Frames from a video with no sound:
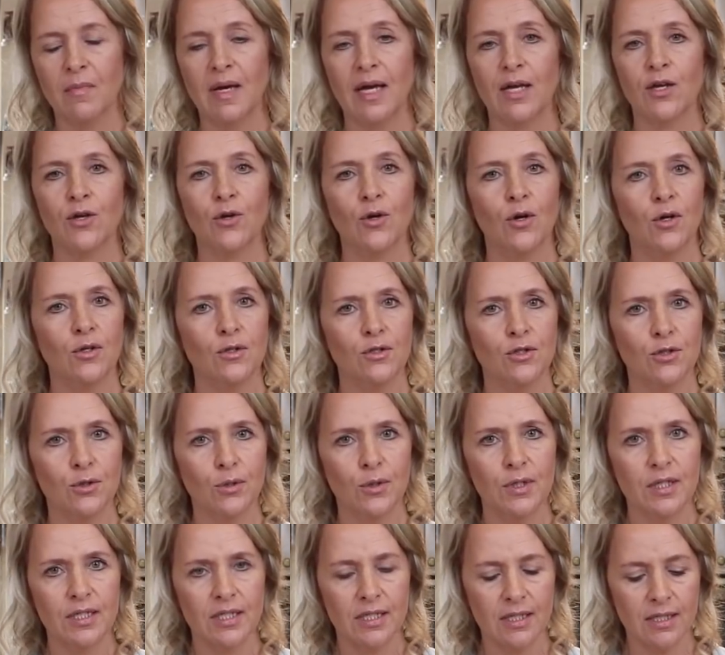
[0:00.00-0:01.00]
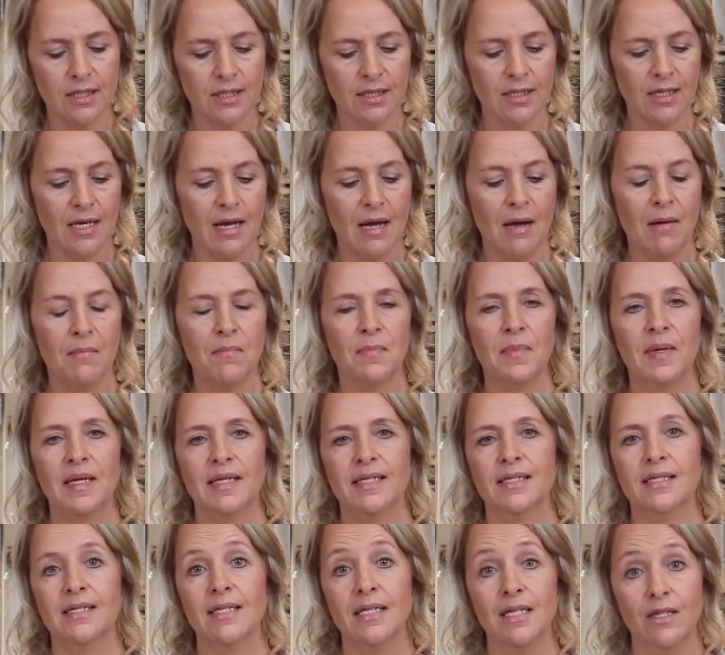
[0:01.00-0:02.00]
make your own choices,
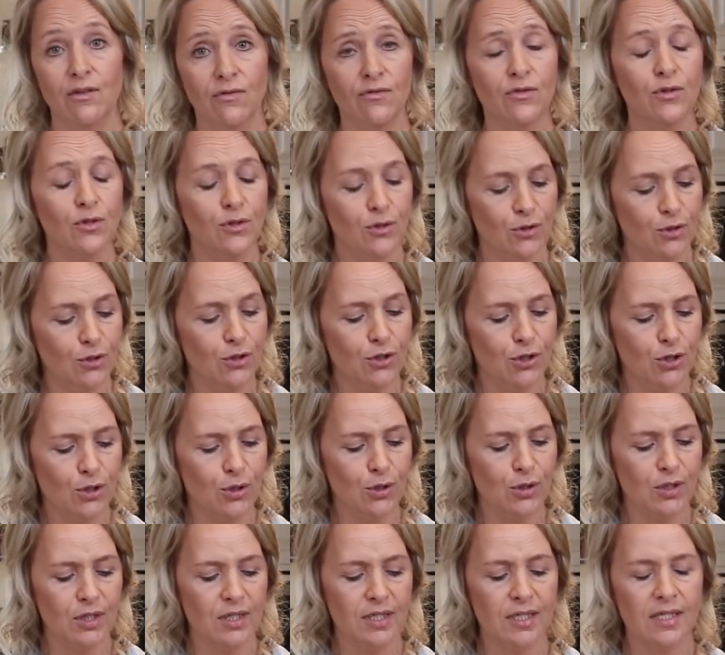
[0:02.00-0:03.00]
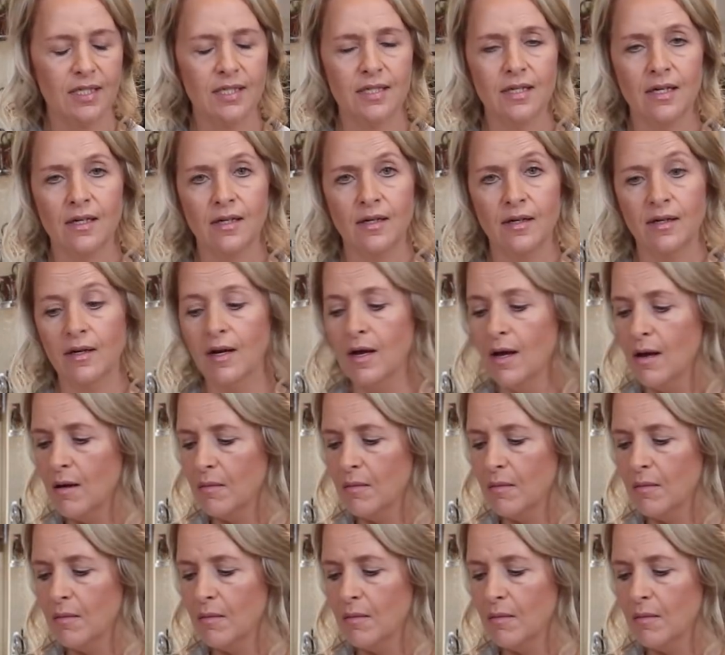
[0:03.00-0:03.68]
but if you do choose a distiller,